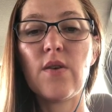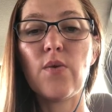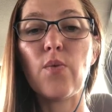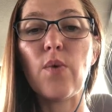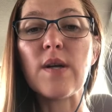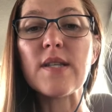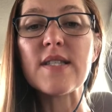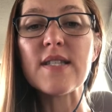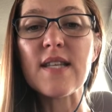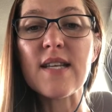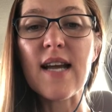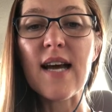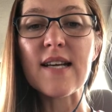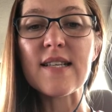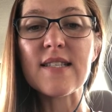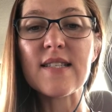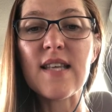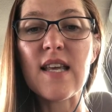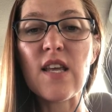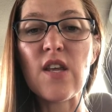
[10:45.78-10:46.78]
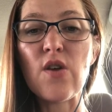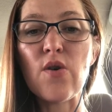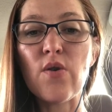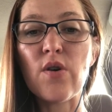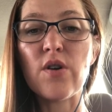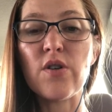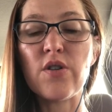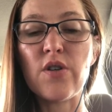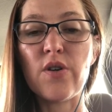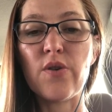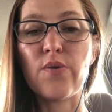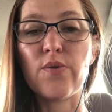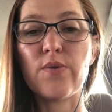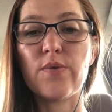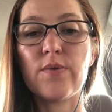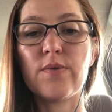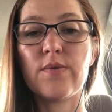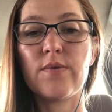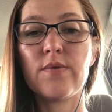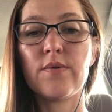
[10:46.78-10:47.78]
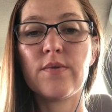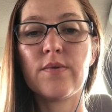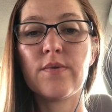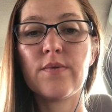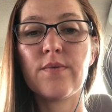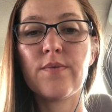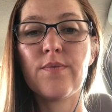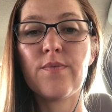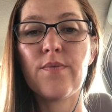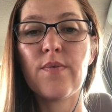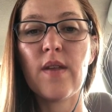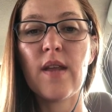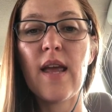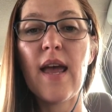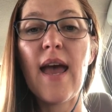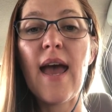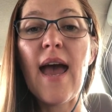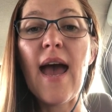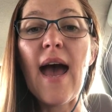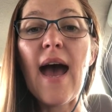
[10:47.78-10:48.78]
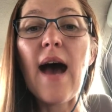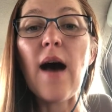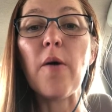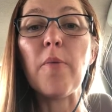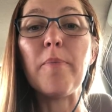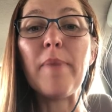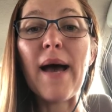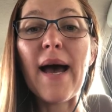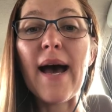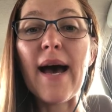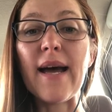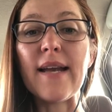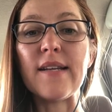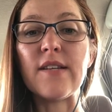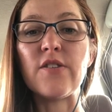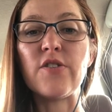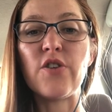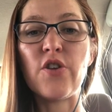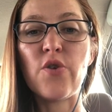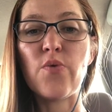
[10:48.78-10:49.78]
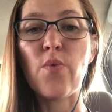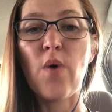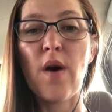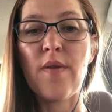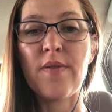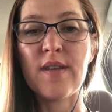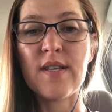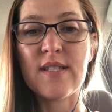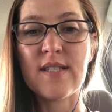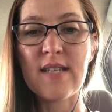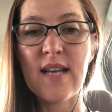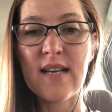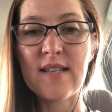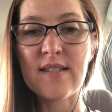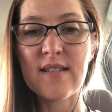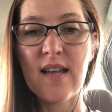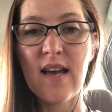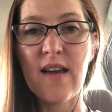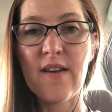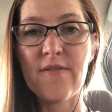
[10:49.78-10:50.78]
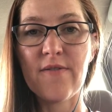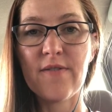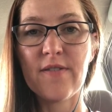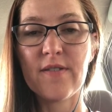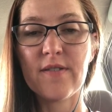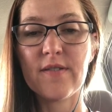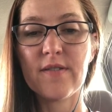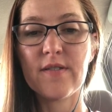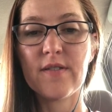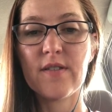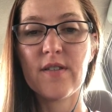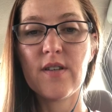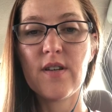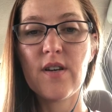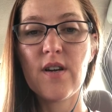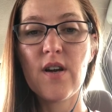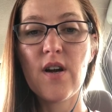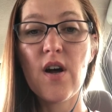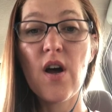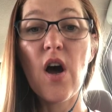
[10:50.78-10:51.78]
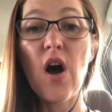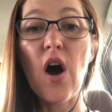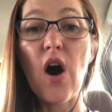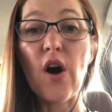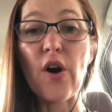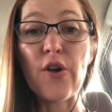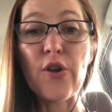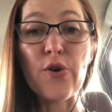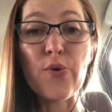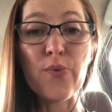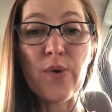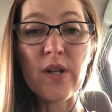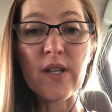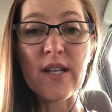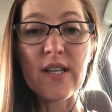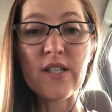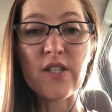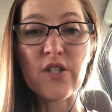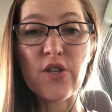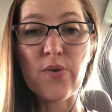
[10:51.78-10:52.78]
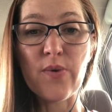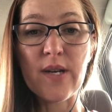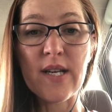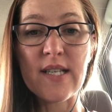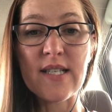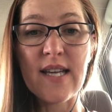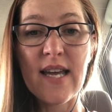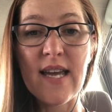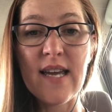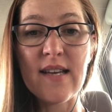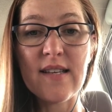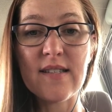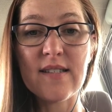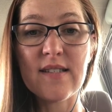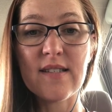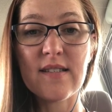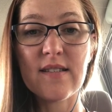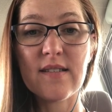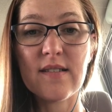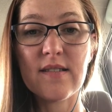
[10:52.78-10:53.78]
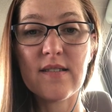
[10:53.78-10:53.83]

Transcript: What's the next thing you can do? How bad do you want this next life? Are you willing to do what it takes?